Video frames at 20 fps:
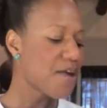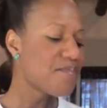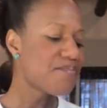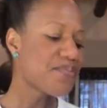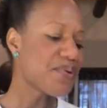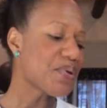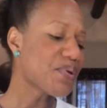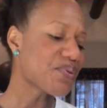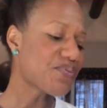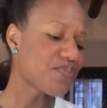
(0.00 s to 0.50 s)

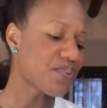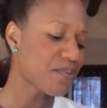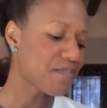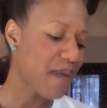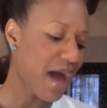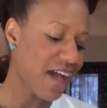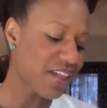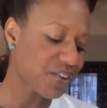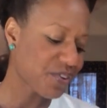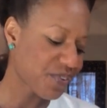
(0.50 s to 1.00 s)
Beautiful
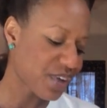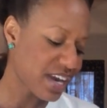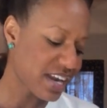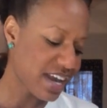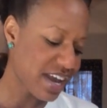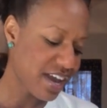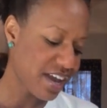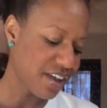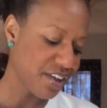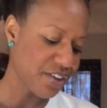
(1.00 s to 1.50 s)

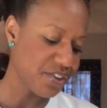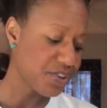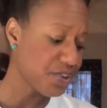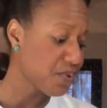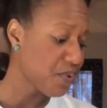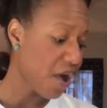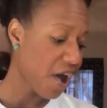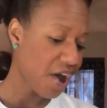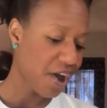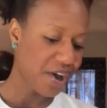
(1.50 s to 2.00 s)
ballerina,
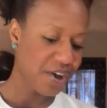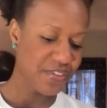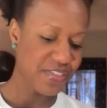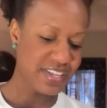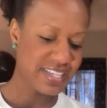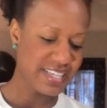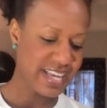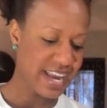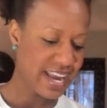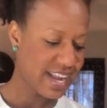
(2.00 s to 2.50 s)
you are
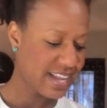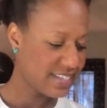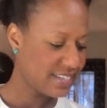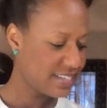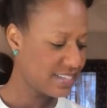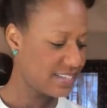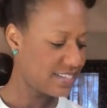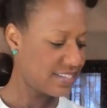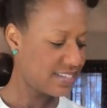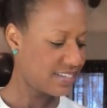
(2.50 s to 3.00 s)
the
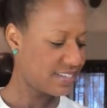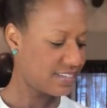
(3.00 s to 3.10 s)
dance.